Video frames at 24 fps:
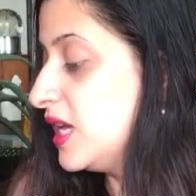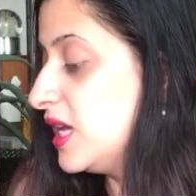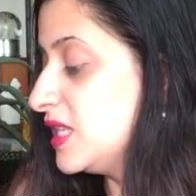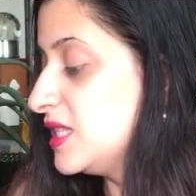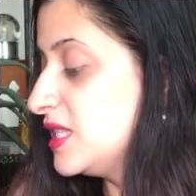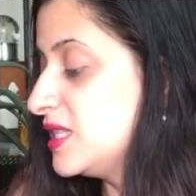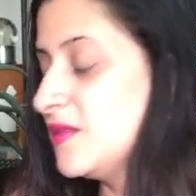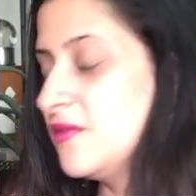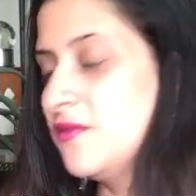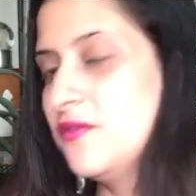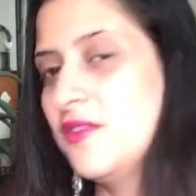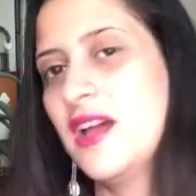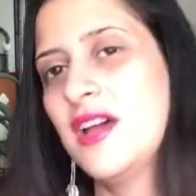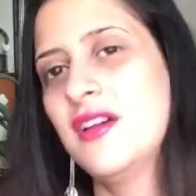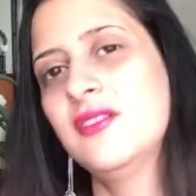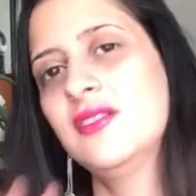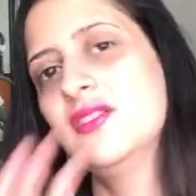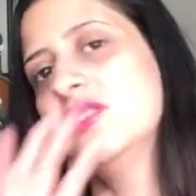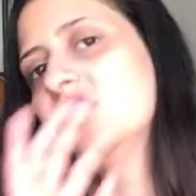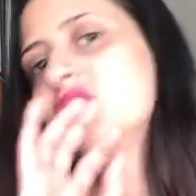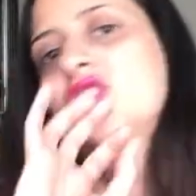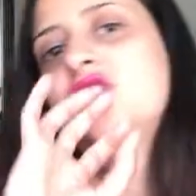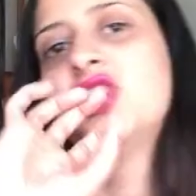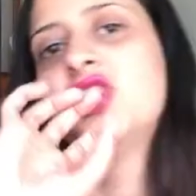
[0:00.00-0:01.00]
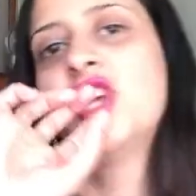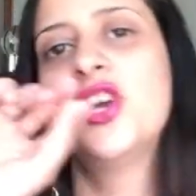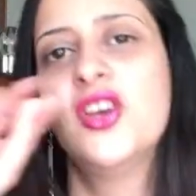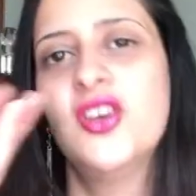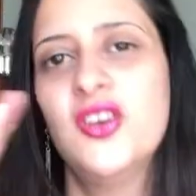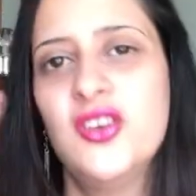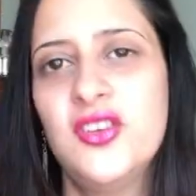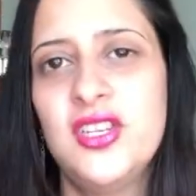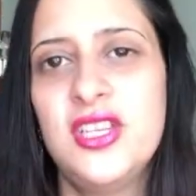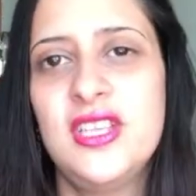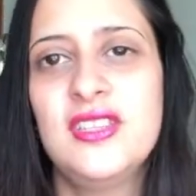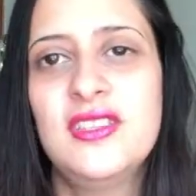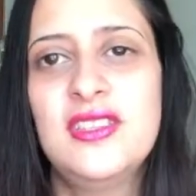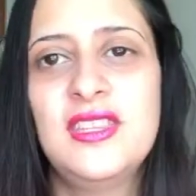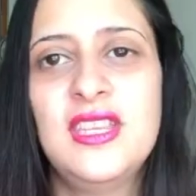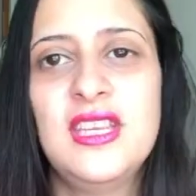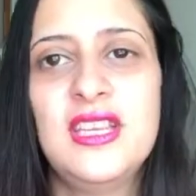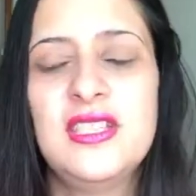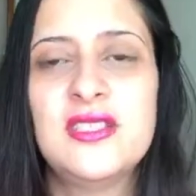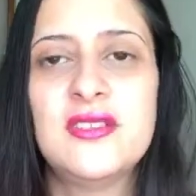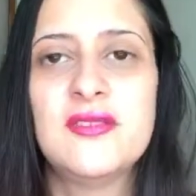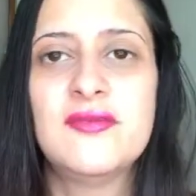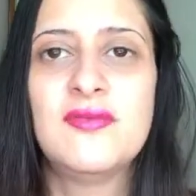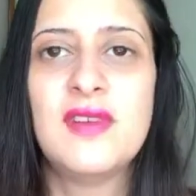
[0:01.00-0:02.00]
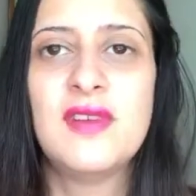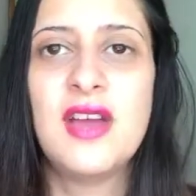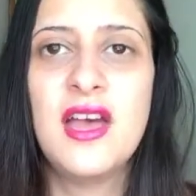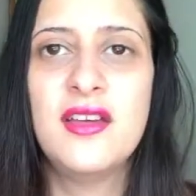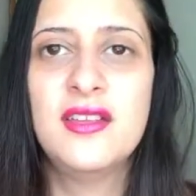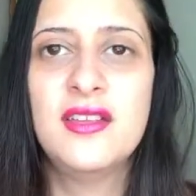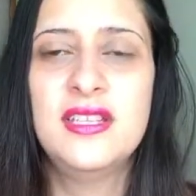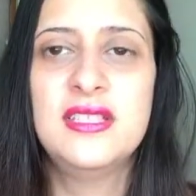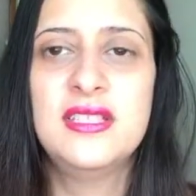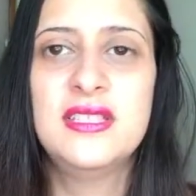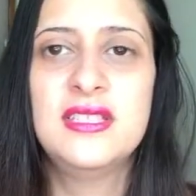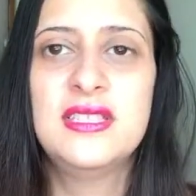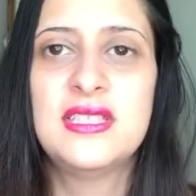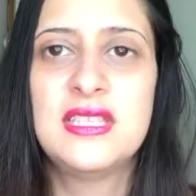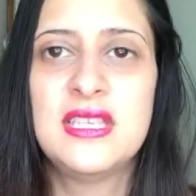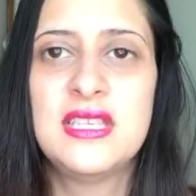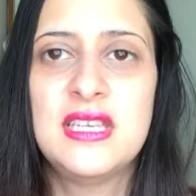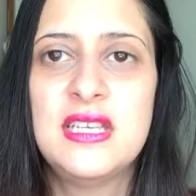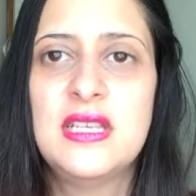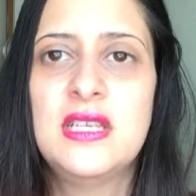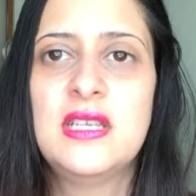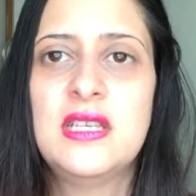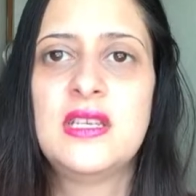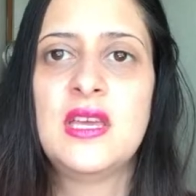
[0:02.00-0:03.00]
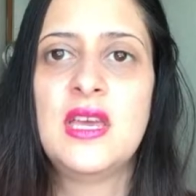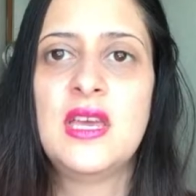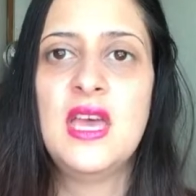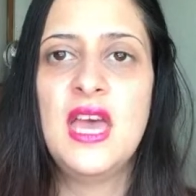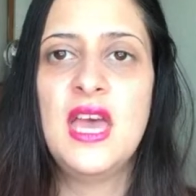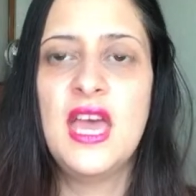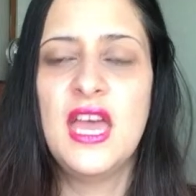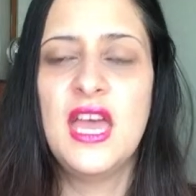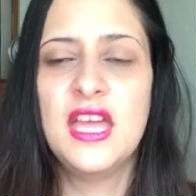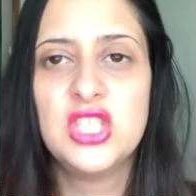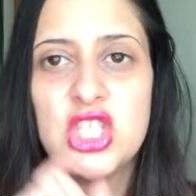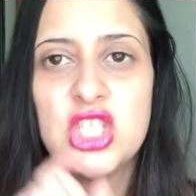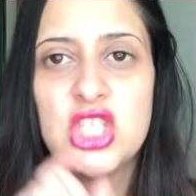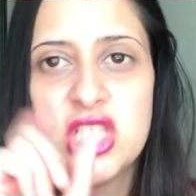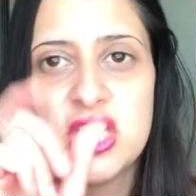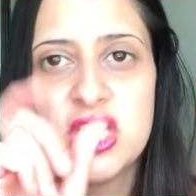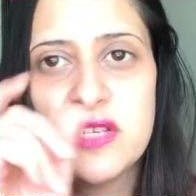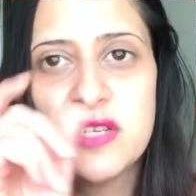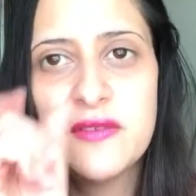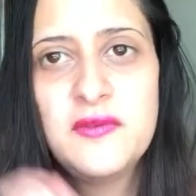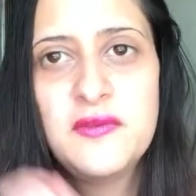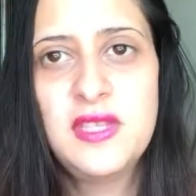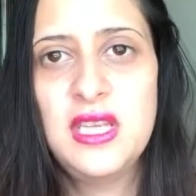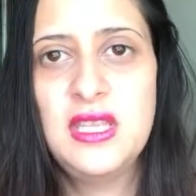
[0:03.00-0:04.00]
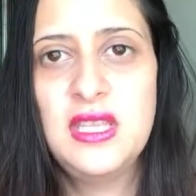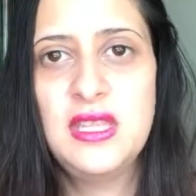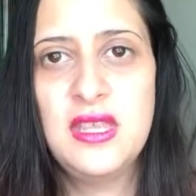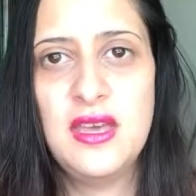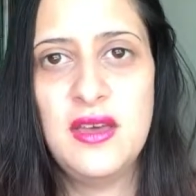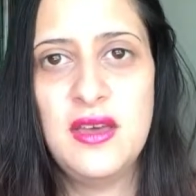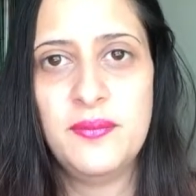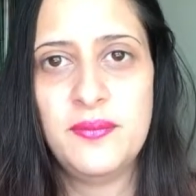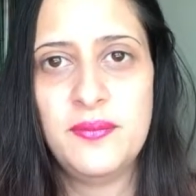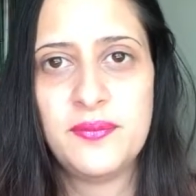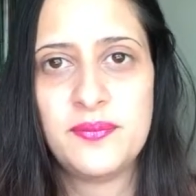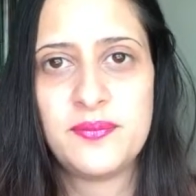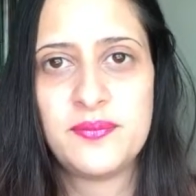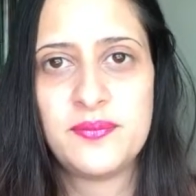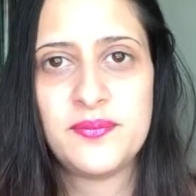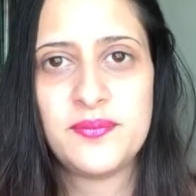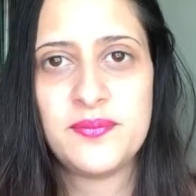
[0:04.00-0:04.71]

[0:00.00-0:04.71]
it's around turning things around and seeing and shifting them.